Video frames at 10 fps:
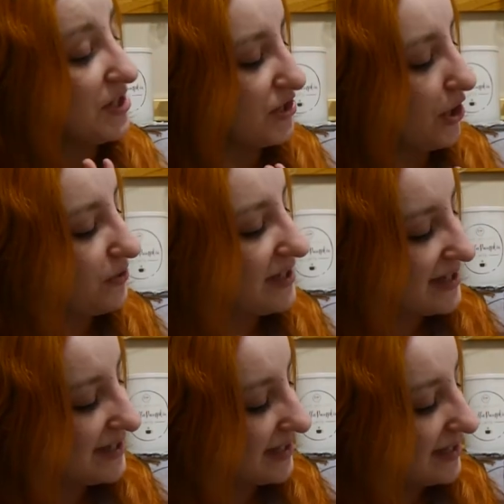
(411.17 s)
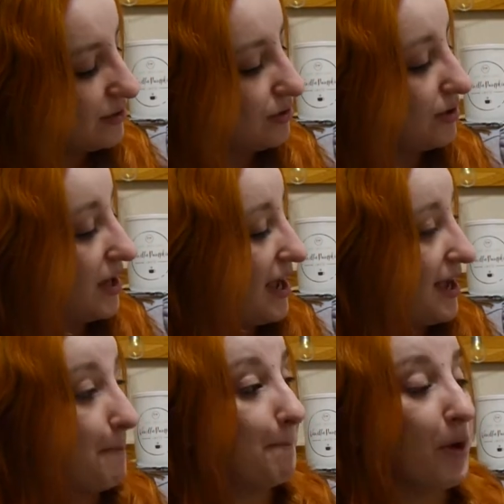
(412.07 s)
So this is a little
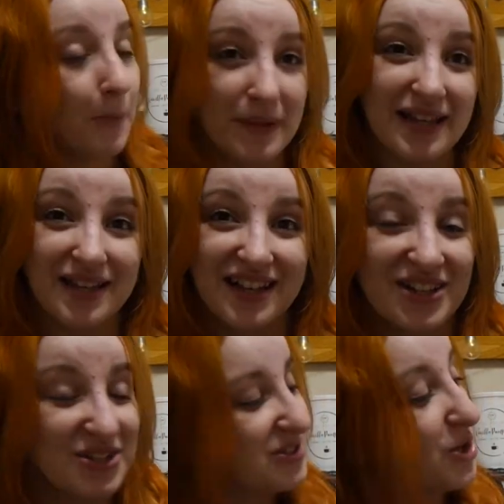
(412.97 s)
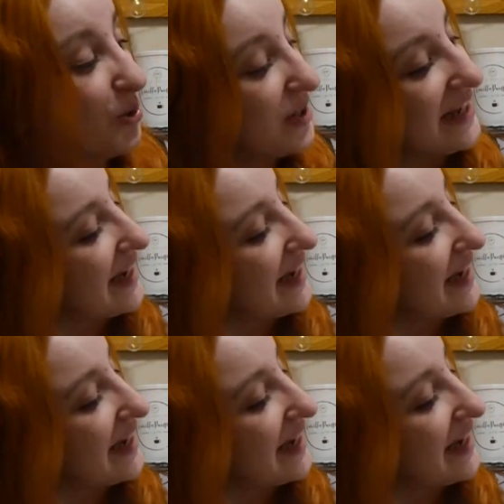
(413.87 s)
puppy toy